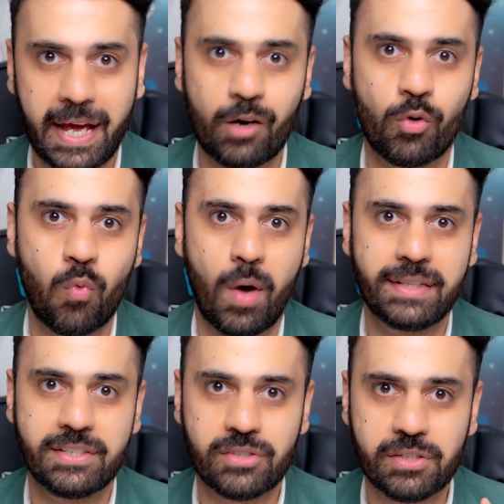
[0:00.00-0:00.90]
Hello
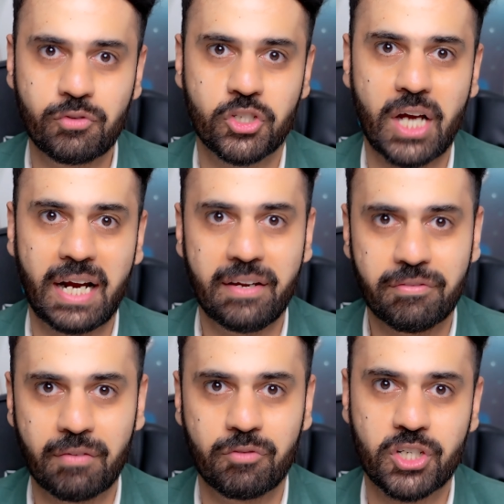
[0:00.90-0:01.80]
everyone, this is Vishal
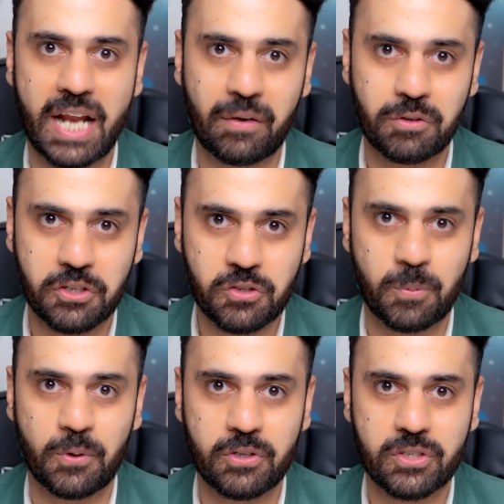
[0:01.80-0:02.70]
from Visual Language
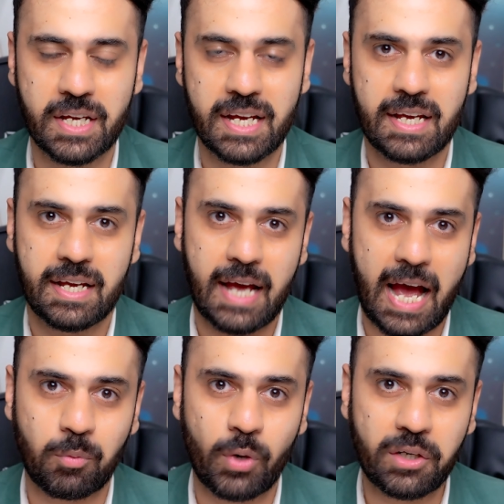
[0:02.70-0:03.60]
Experts.
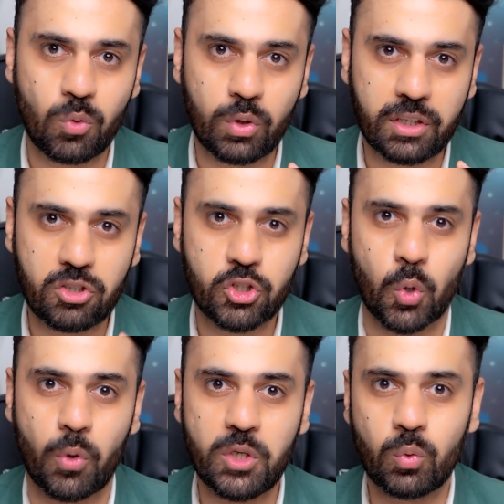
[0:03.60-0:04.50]
I'm going to
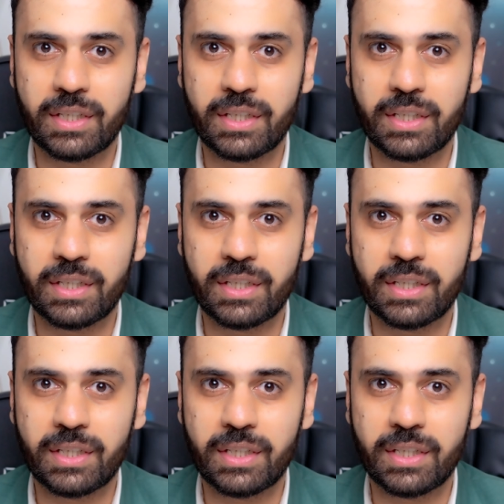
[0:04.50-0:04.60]
show you